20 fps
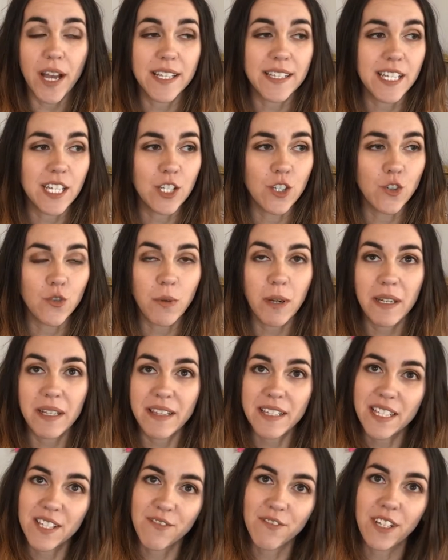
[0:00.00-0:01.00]
you guys enjoyed
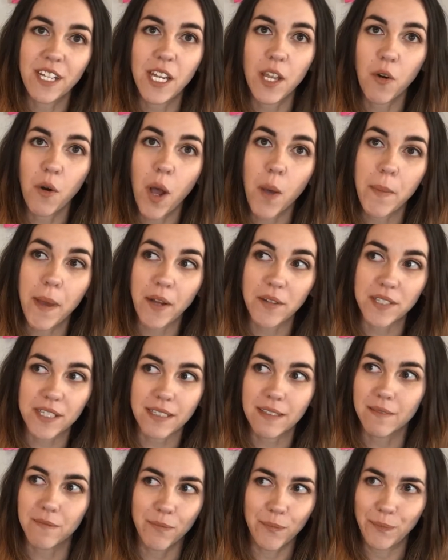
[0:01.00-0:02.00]
this video about
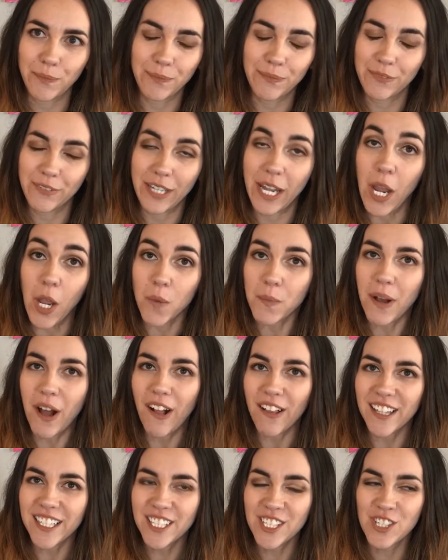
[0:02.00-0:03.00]
nail
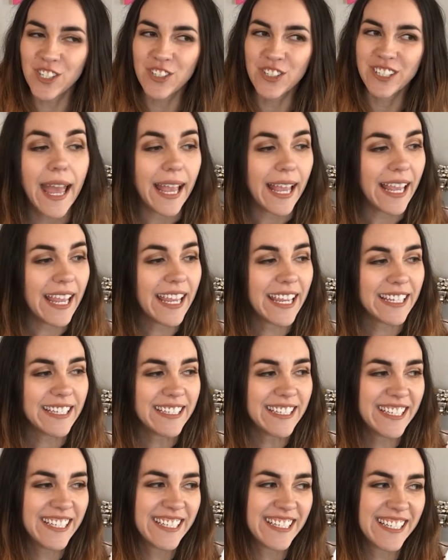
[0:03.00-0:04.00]
polish,
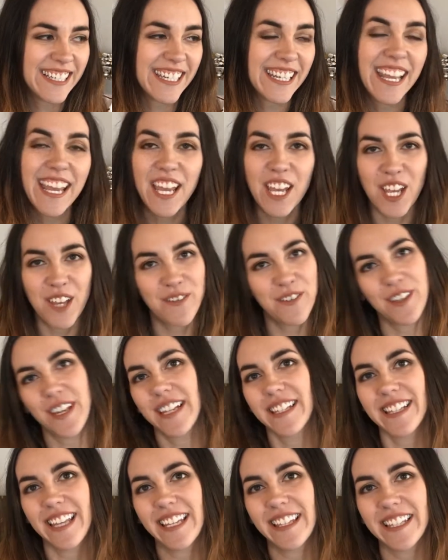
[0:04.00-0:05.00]
and if you
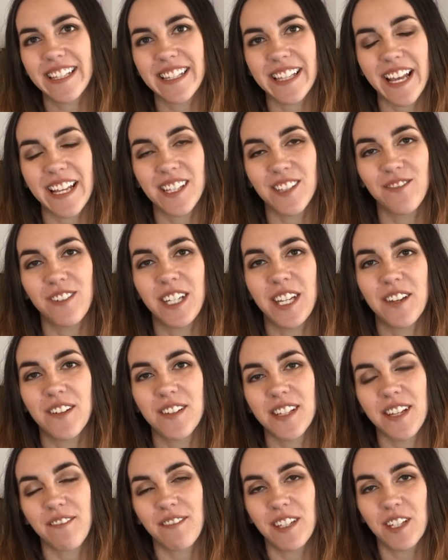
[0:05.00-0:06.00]
guys like these kinds of
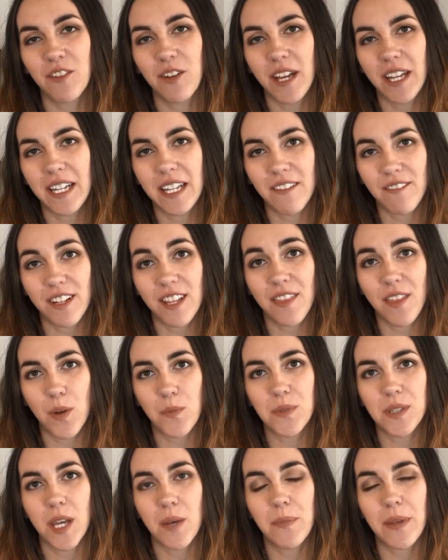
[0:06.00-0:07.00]
videos, definitely go ahead and give it a
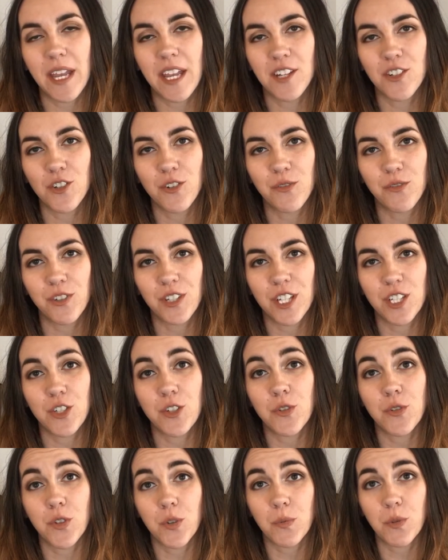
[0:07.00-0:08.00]
thumbs up, and don't forget
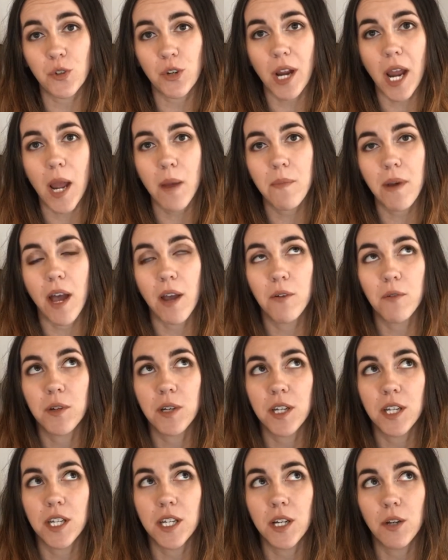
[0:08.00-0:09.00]
to subscribe. I
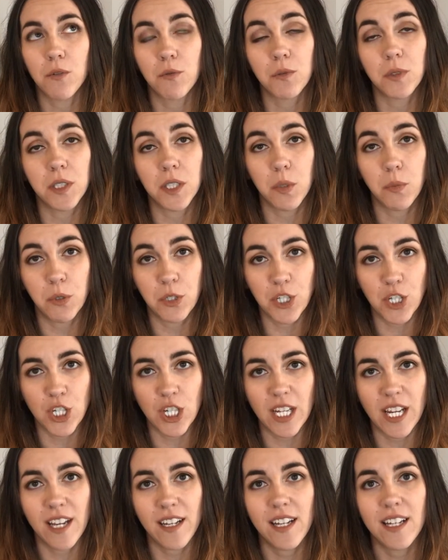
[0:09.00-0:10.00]
would really
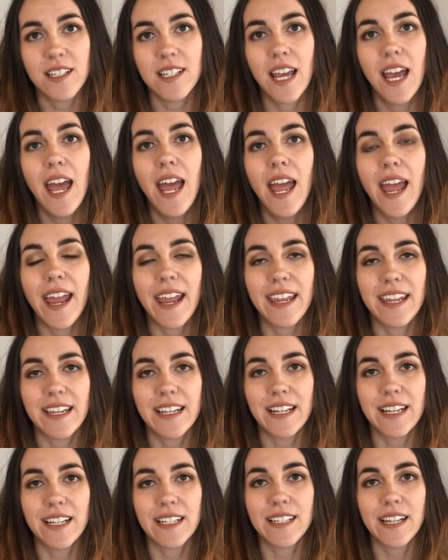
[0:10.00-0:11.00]
appreciate it,
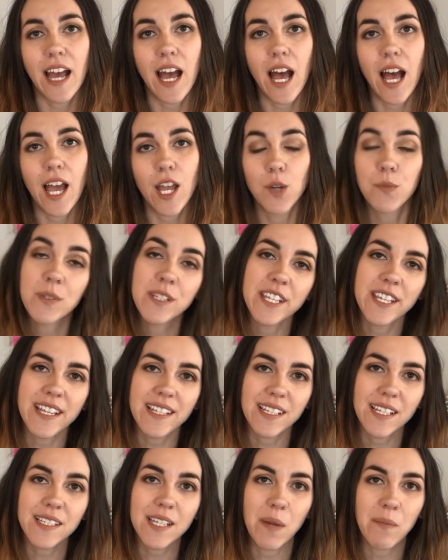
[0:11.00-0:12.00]
and I hope to see you
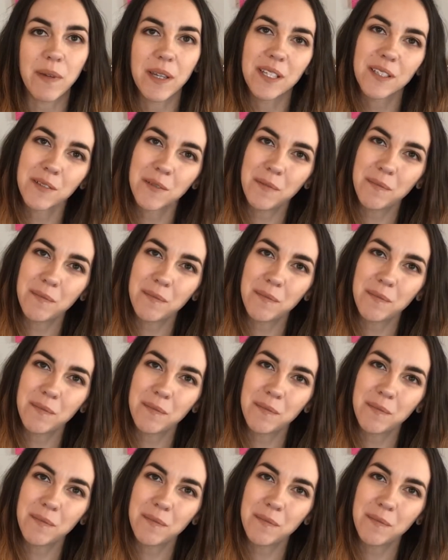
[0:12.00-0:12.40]
guys next time.